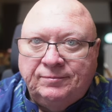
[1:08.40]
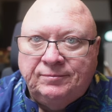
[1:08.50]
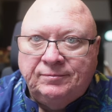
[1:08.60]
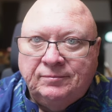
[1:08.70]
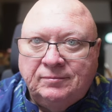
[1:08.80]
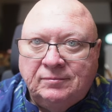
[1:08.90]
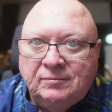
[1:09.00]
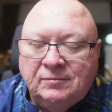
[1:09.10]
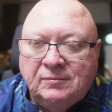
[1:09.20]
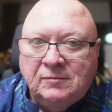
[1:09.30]

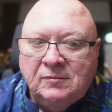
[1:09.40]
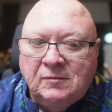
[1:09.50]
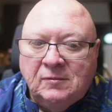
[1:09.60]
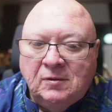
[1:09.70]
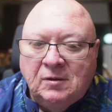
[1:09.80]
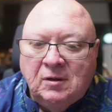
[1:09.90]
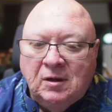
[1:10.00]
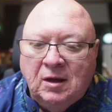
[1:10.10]
(silence)